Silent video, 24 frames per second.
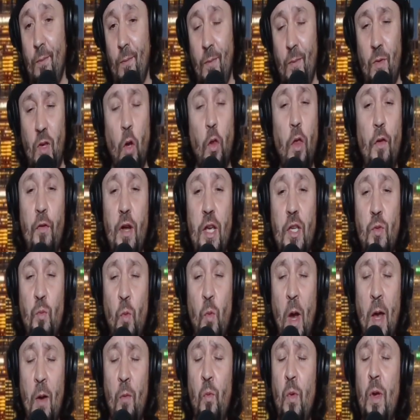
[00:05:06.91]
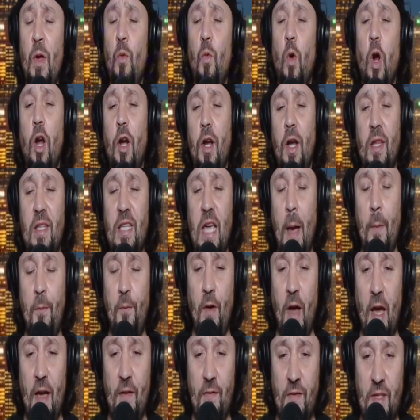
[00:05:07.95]
The only reason why we weren't a top
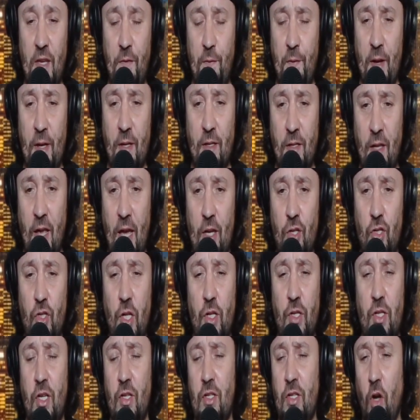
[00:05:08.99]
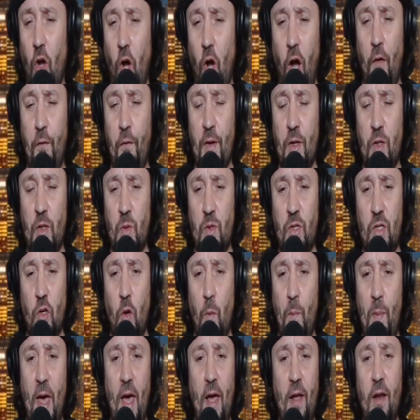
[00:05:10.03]
5 defense last year is because the offense was so
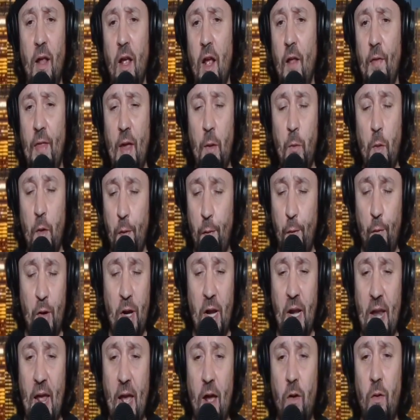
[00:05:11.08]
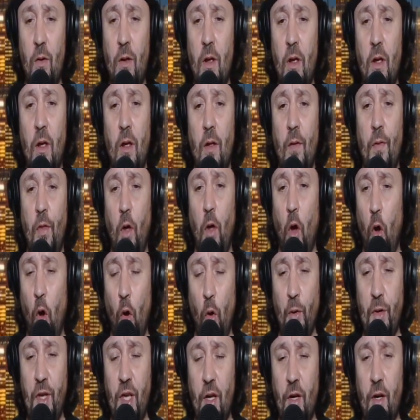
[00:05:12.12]
bad. They were 3-and-out the whole
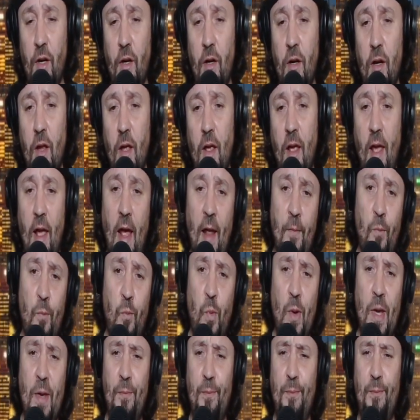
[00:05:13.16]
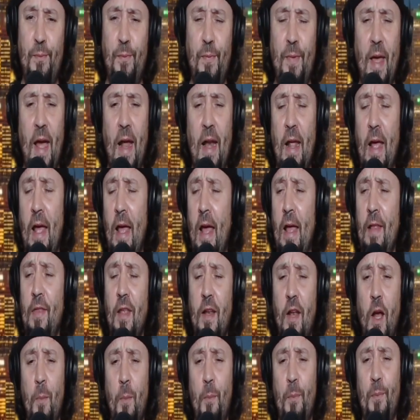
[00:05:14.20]
year, and we ended
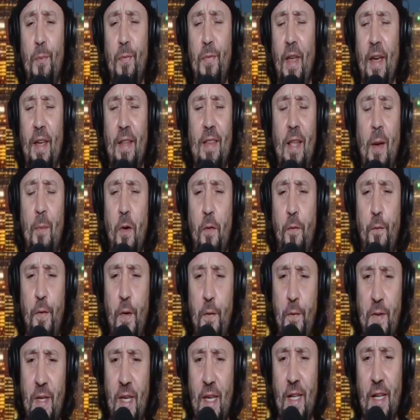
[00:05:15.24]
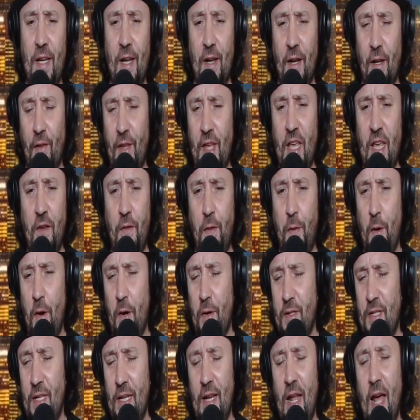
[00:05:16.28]
up like number 15 in the league,
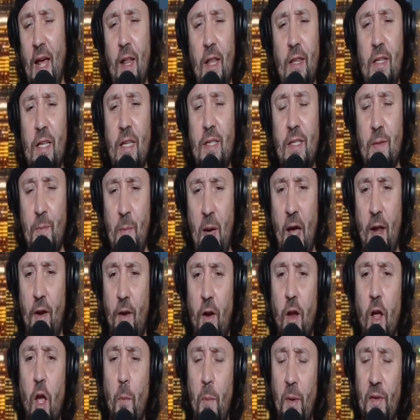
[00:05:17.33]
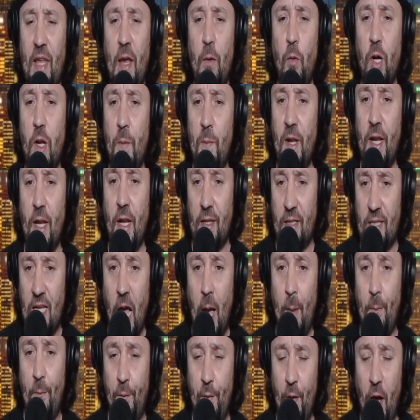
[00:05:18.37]
13. It doesn't matter. But they would have been a
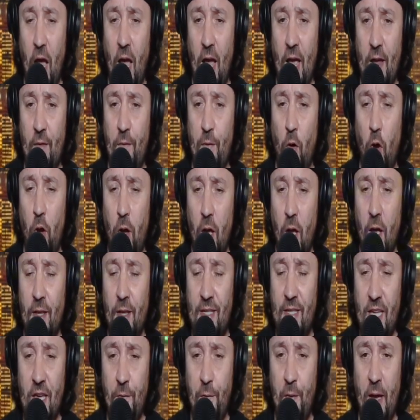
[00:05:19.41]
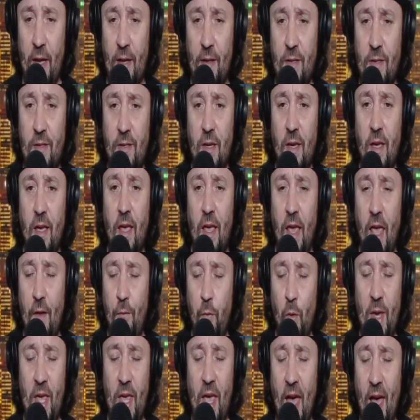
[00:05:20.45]
top 5 defense if
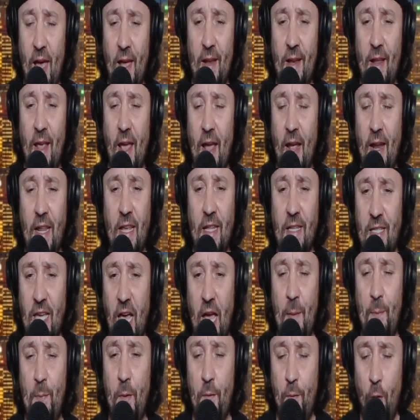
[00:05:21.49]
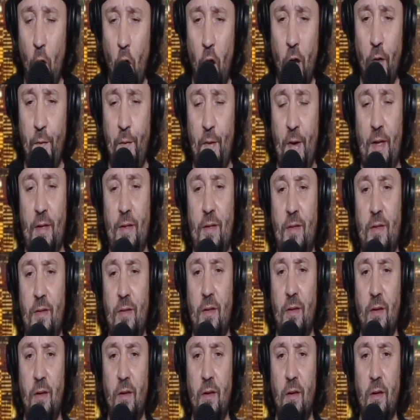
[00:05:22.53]
we had any type of offense.
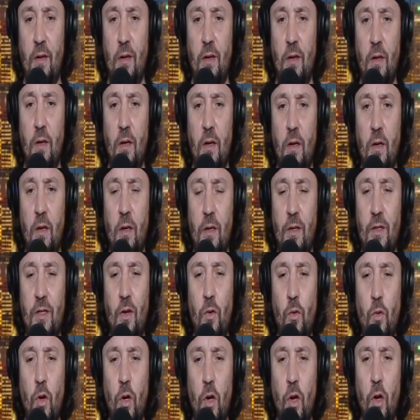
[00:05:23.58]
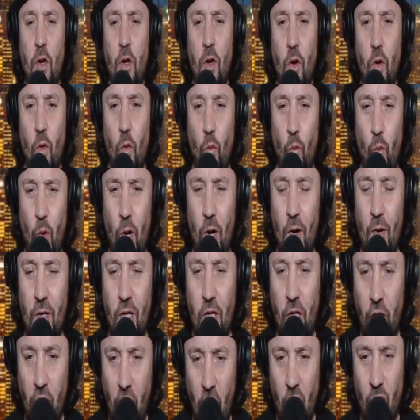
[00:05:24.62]
So we're
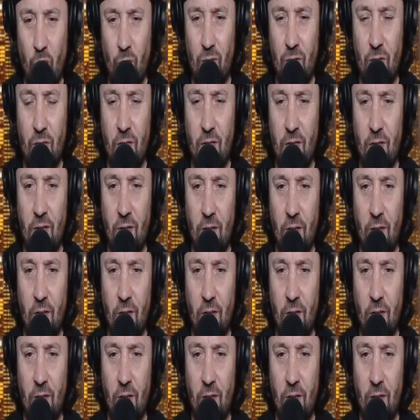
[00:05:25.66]
close.